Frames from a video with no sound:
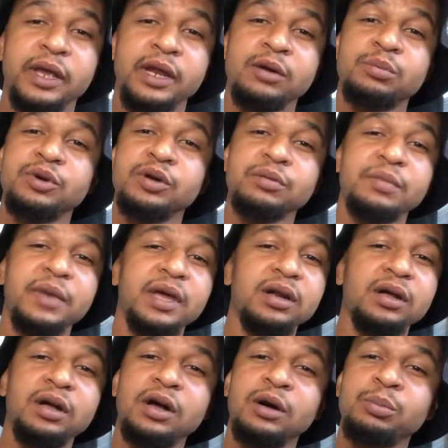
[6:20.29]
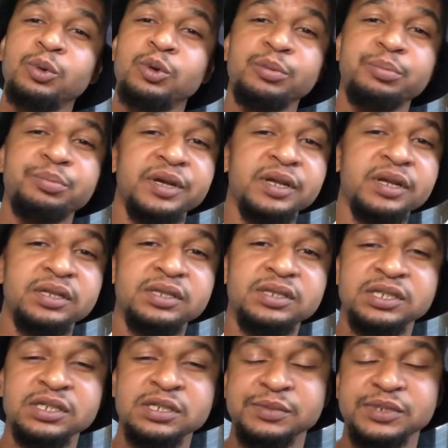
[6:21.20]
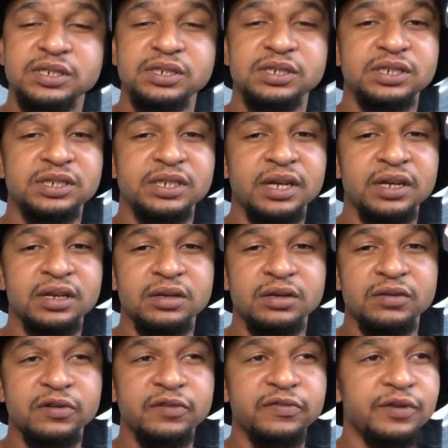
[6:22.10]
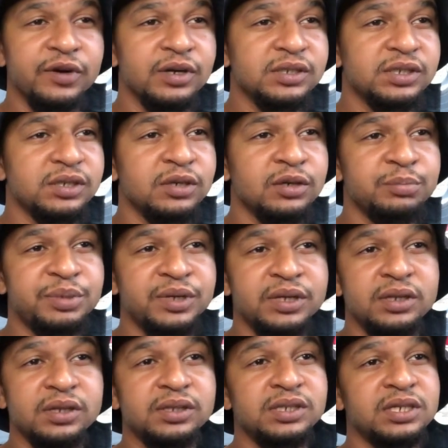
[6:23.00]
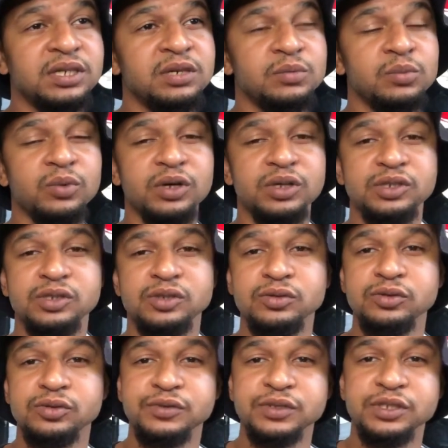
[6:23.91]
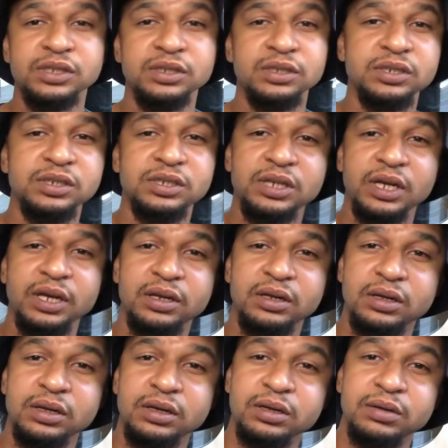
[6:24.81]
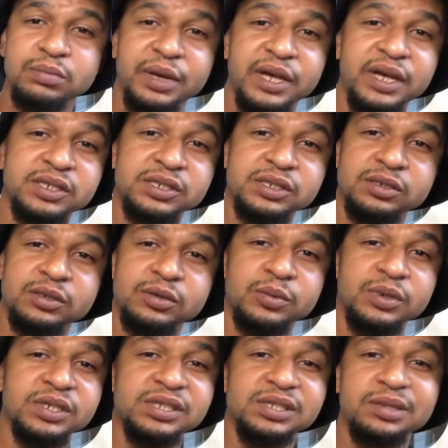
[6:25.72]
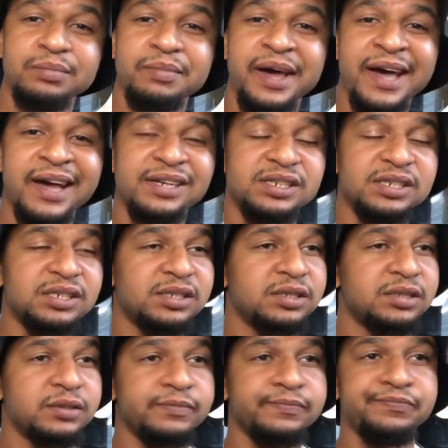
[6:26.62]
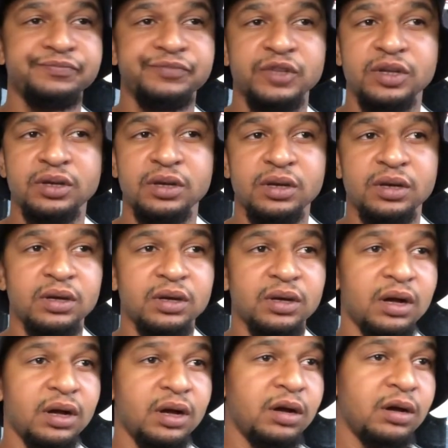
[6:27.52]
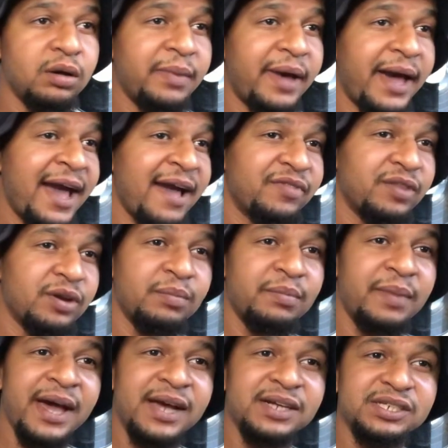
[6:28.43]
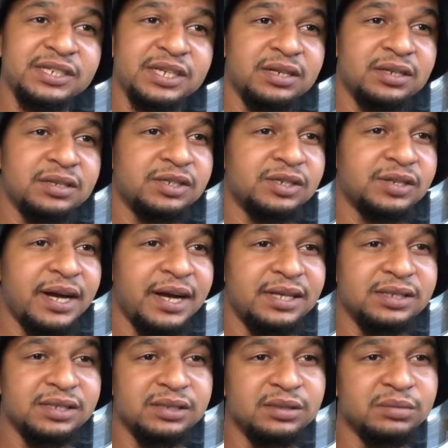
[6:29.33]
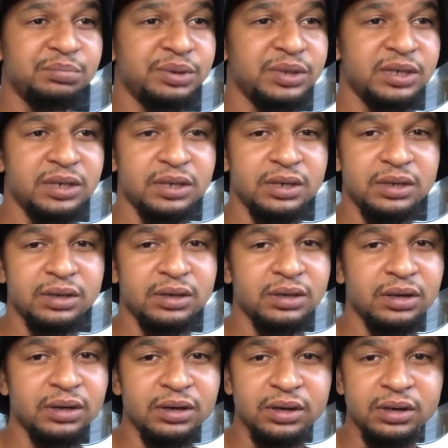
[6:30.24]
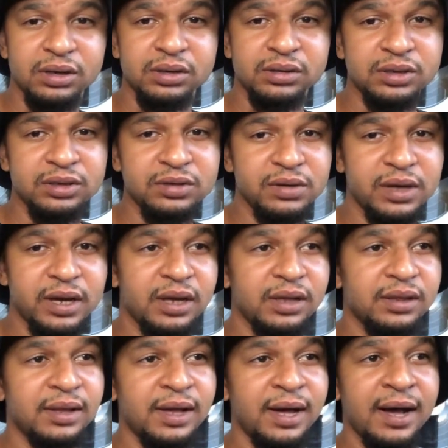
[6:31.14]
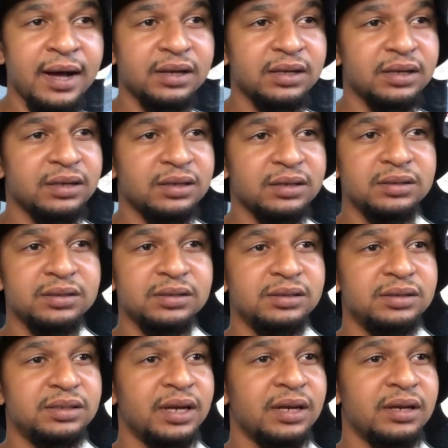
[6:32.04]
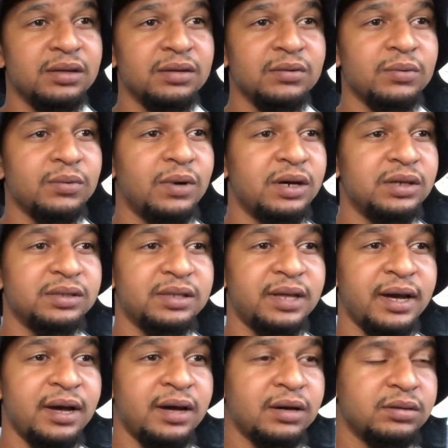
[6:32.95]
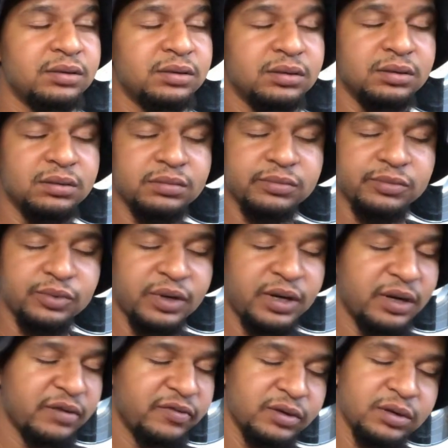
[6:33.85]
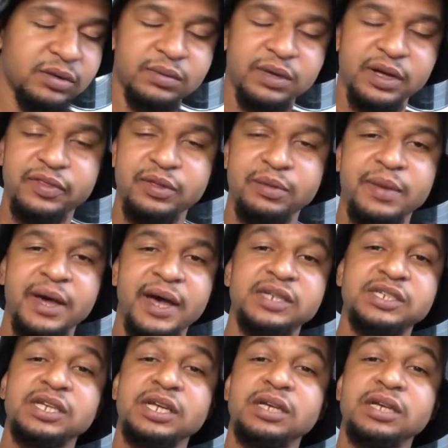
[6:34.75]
Dana Brooke made a couple of pin attempts. Shayna reversed her pin attempt. 1, 2, 3. Shayna Baszler wins the match. After the match, Shayna tried to put in her little headlock, and then Dana walked out, and then whatever. Nothing match.